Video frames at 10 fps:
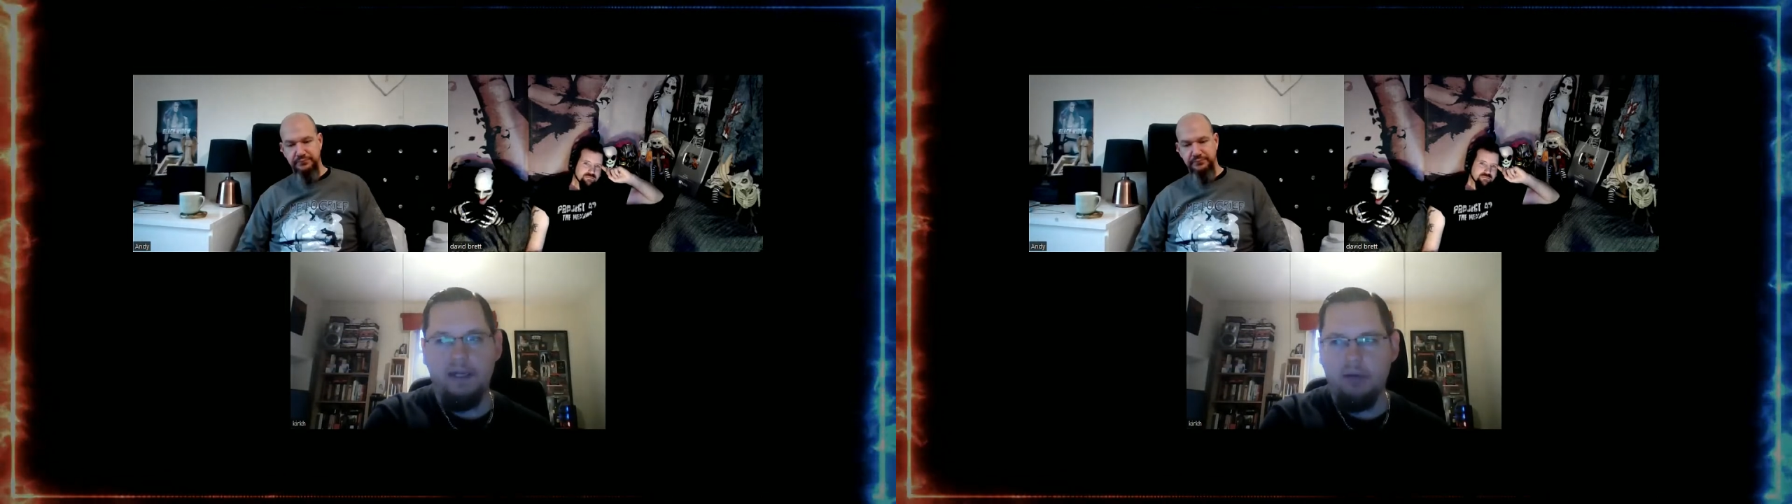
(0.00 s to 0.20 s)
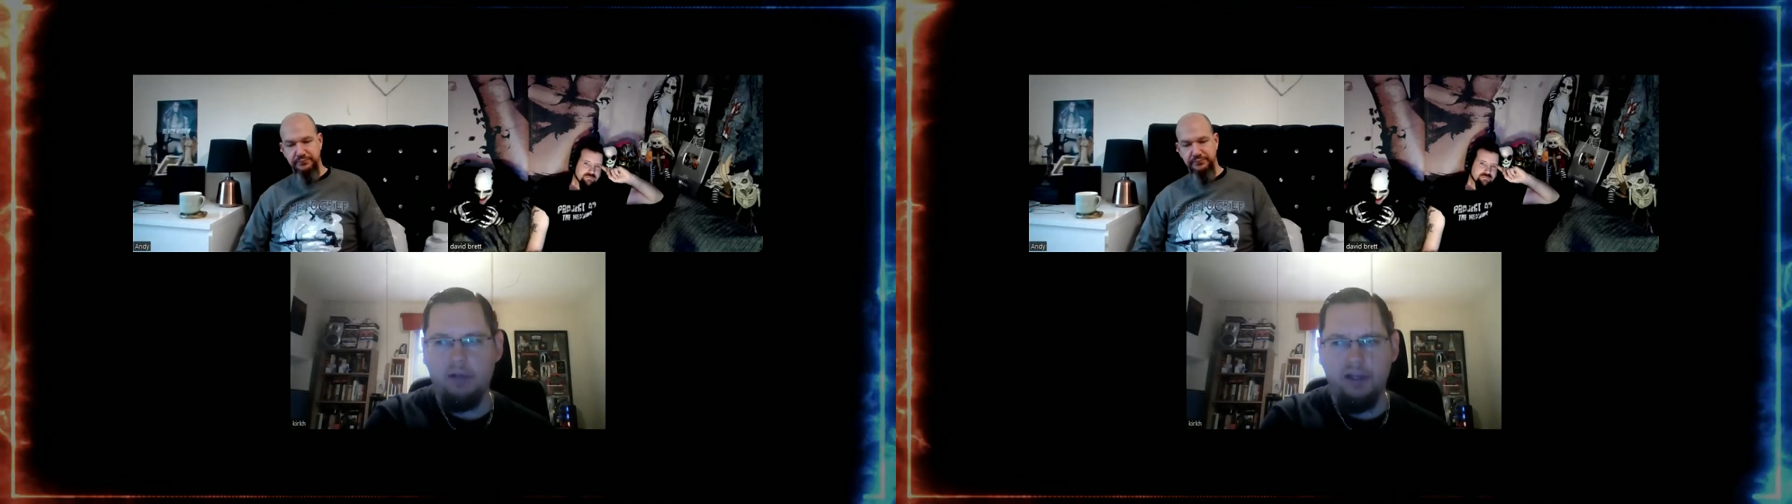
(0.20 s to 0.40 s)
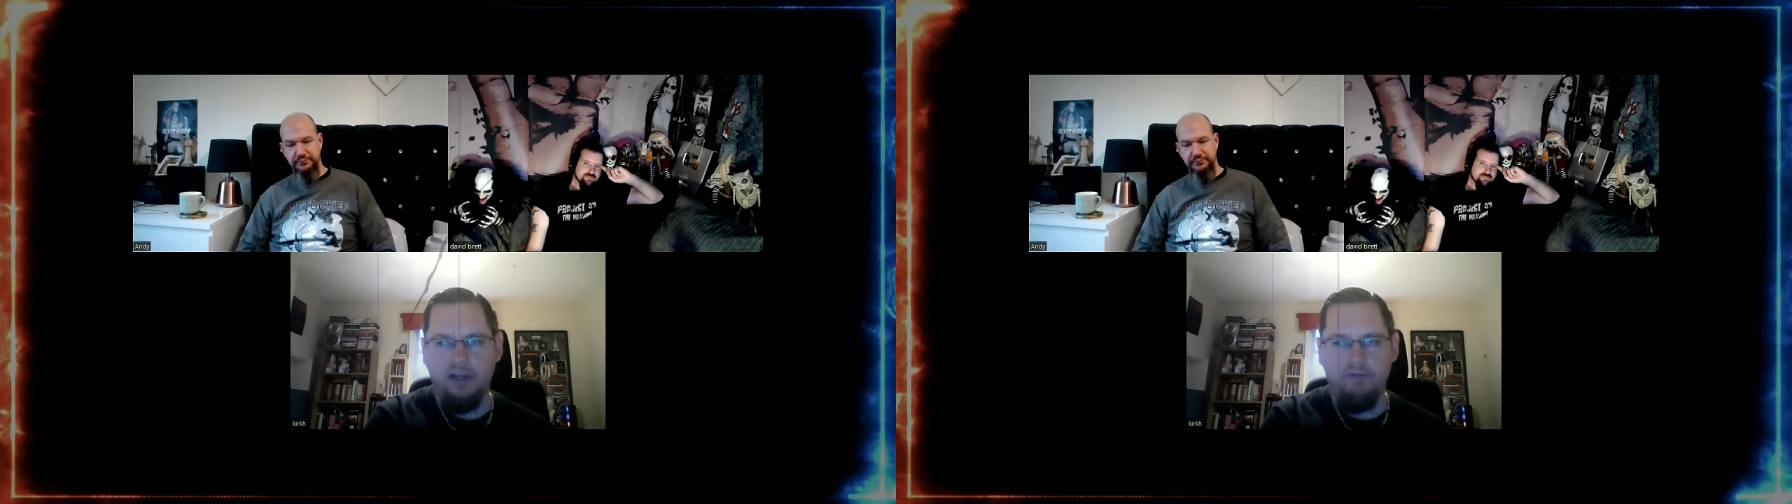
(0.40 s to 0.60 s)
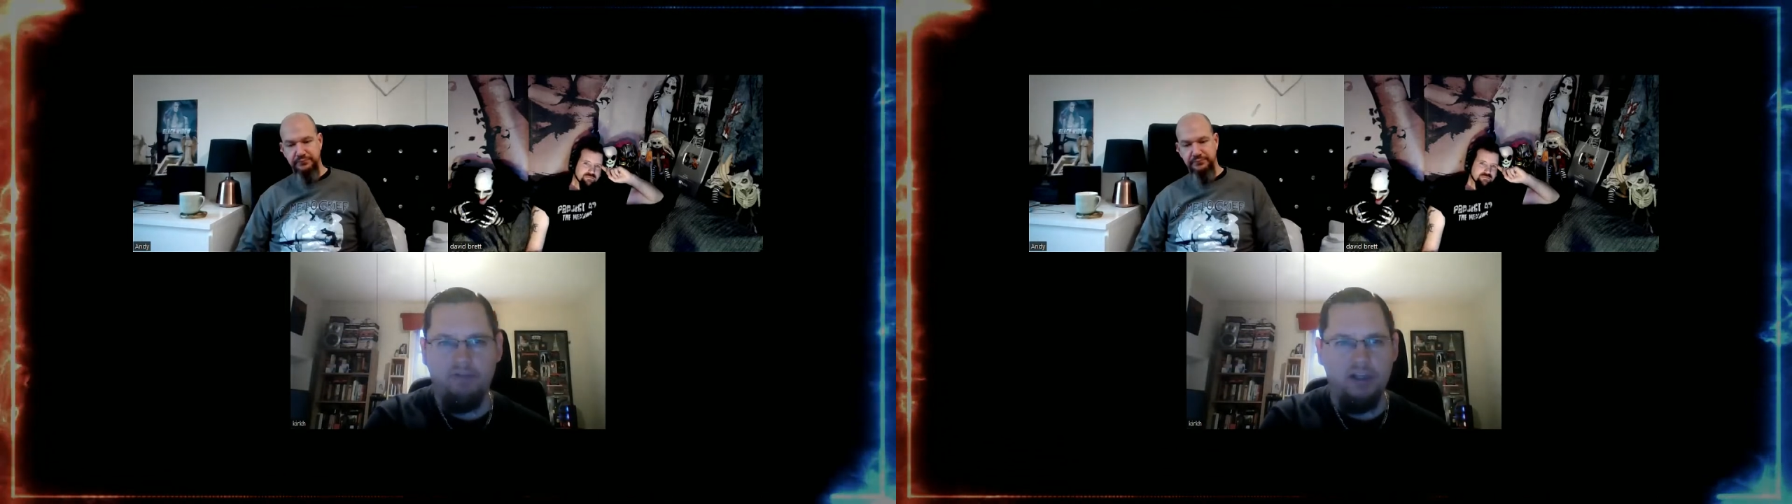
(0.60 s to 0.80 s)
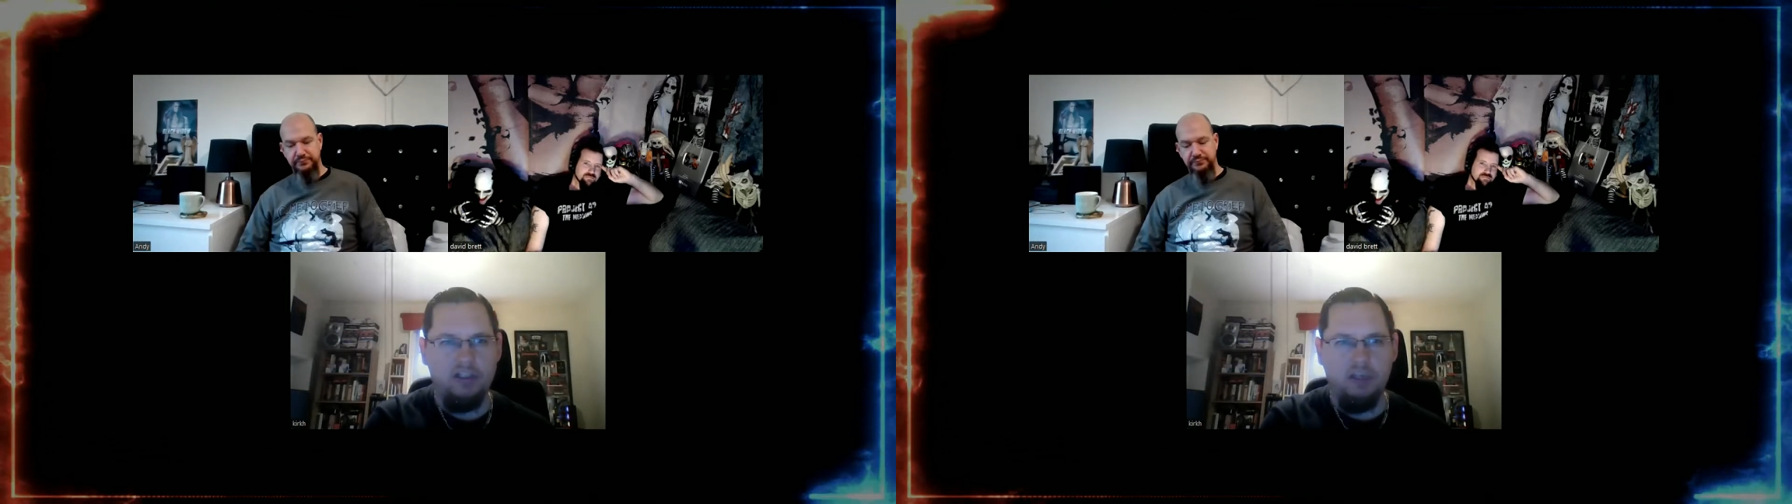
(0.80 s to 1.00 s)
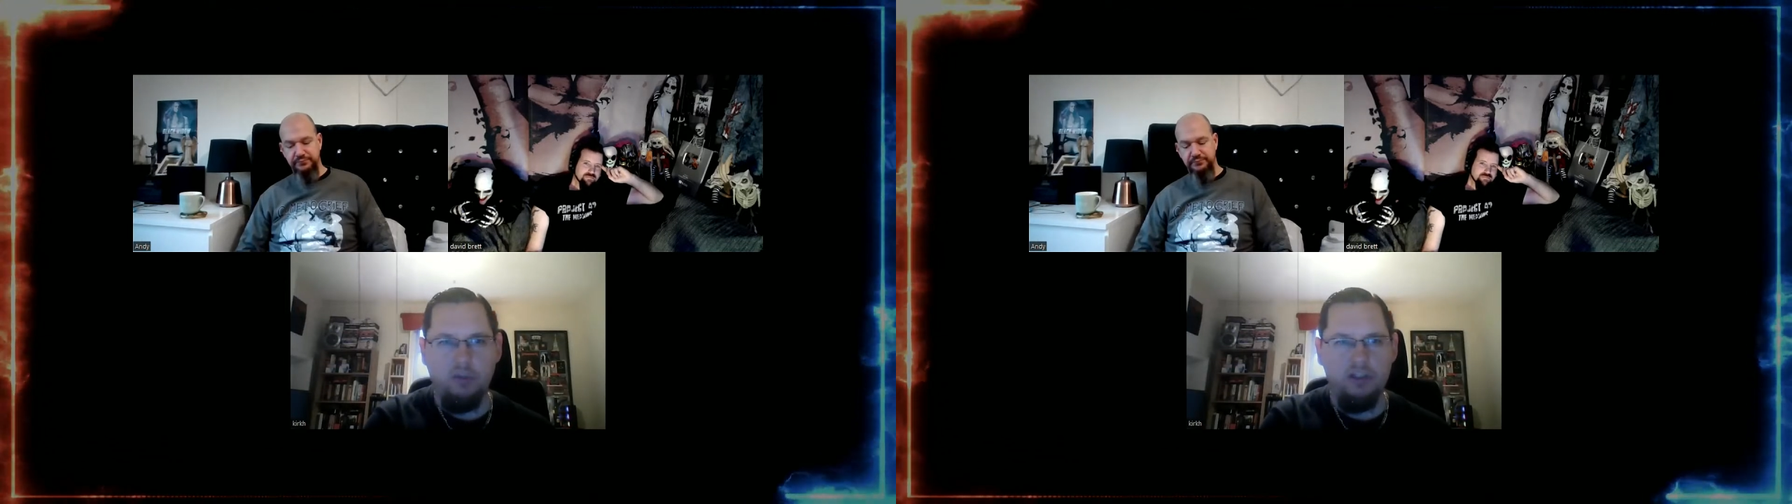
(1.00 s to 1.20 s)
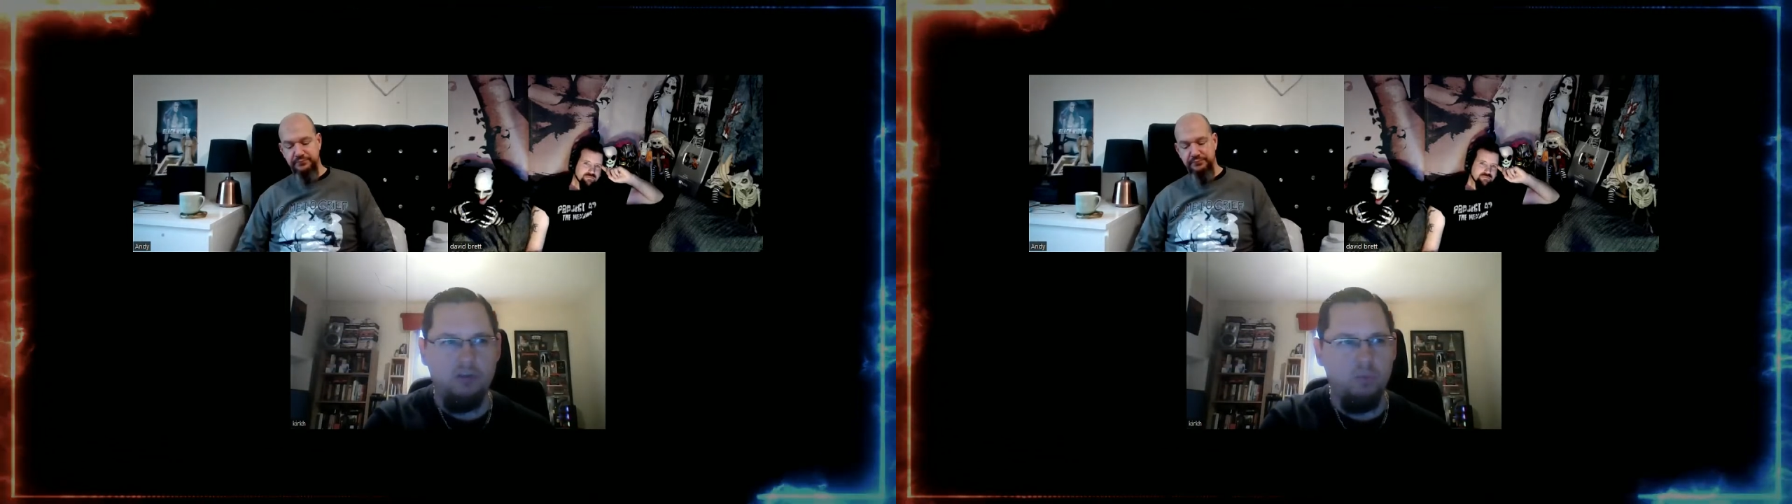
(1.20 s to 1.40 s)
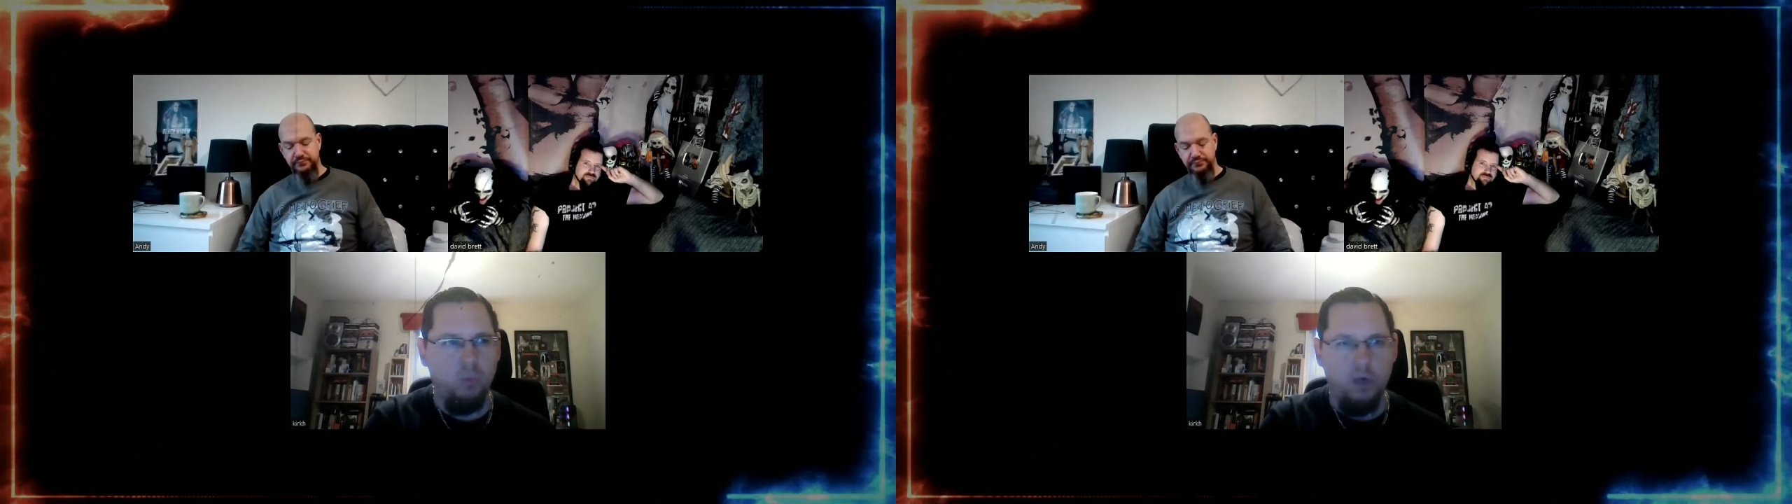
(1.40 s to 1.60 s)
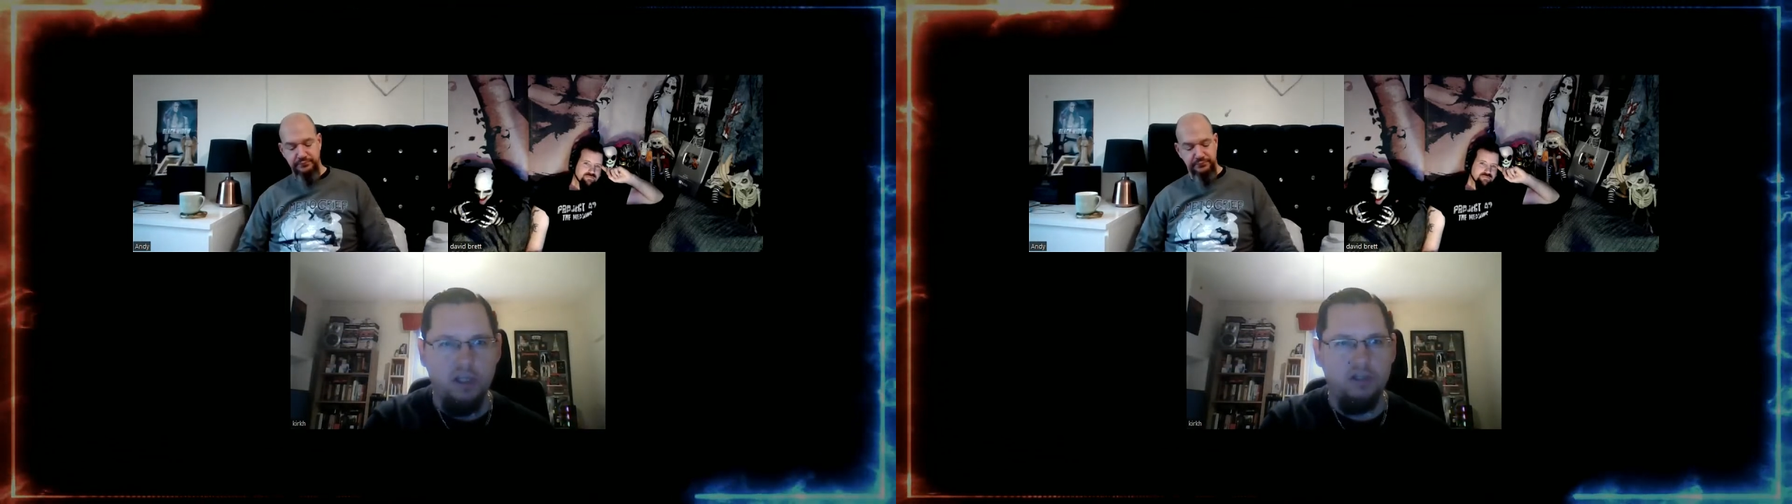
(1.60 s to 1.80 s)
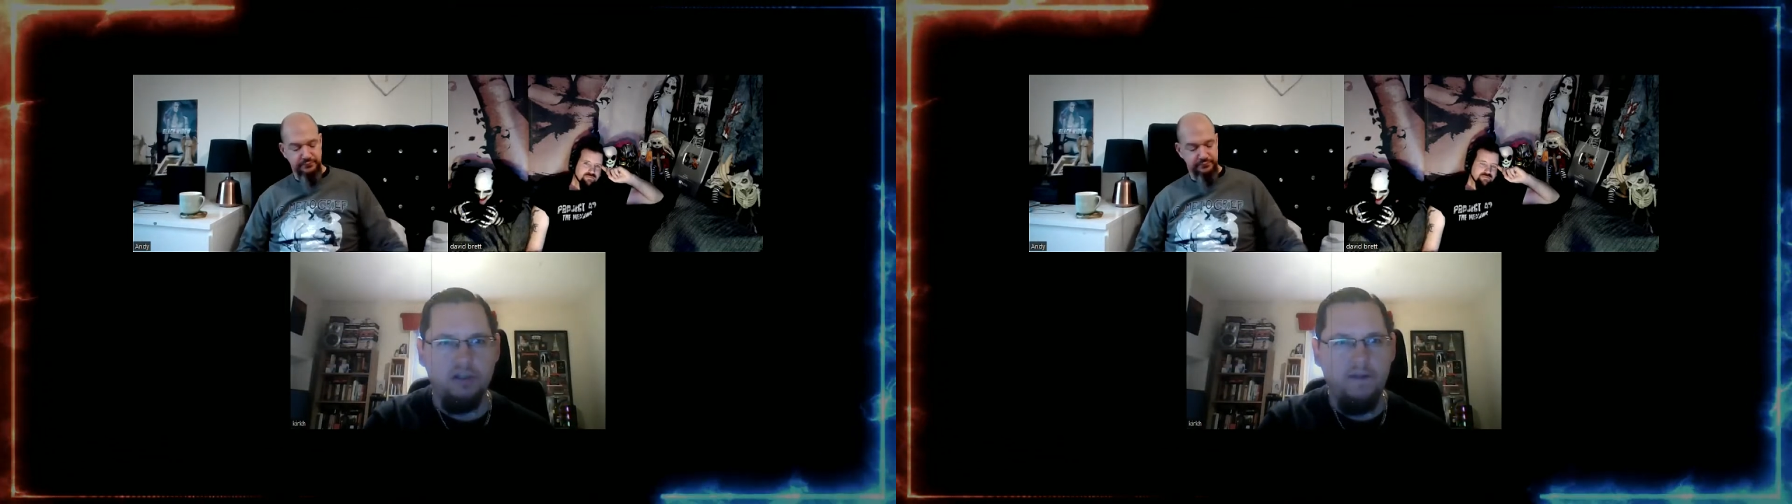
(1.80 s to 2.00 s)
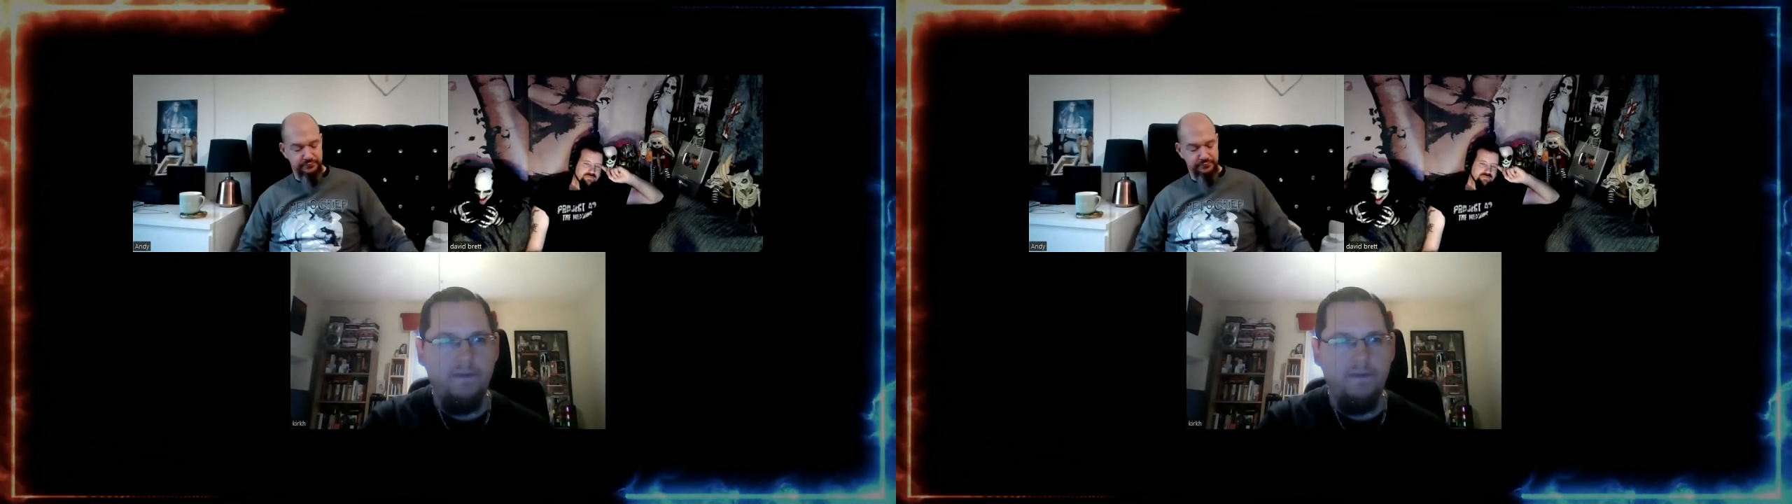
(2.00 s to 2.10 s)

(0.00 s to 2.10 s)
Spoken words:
Calculated Infinity with these weird